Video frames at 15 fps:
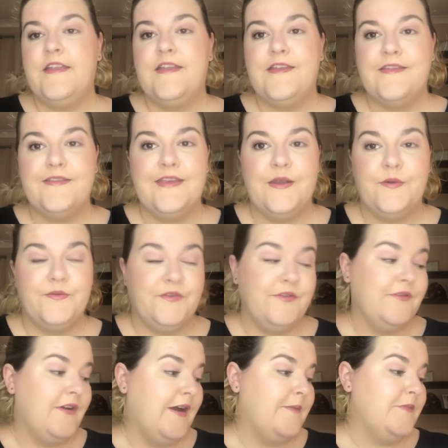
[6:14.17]
That'll
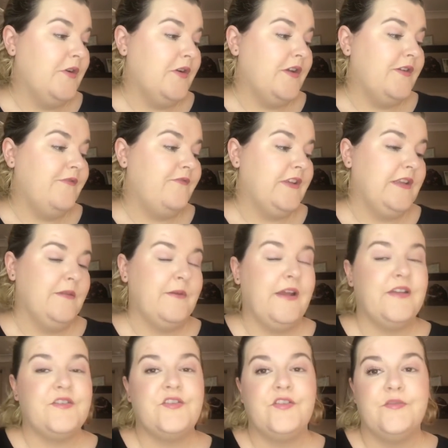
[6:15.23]
do. I'm not going to fiddle
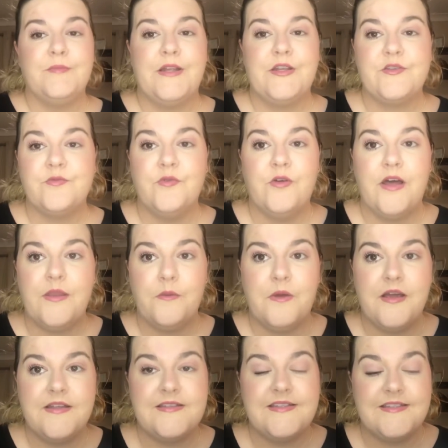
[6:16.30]
around too much more,
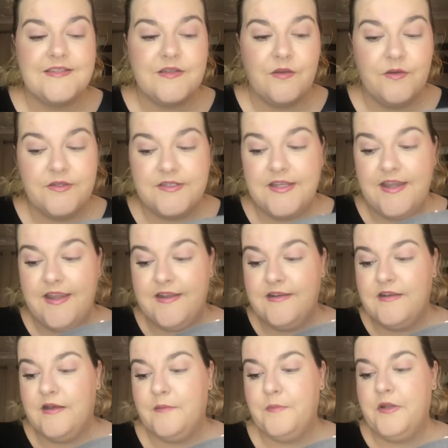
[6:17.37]
otherwise it's going to
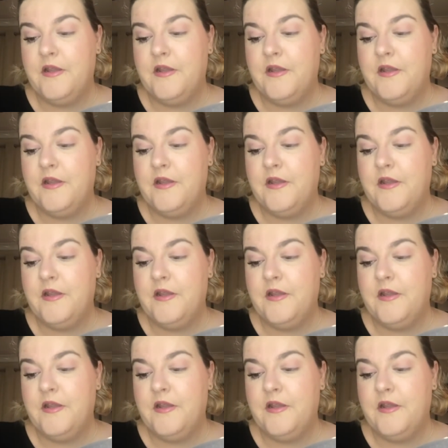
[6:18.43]
end up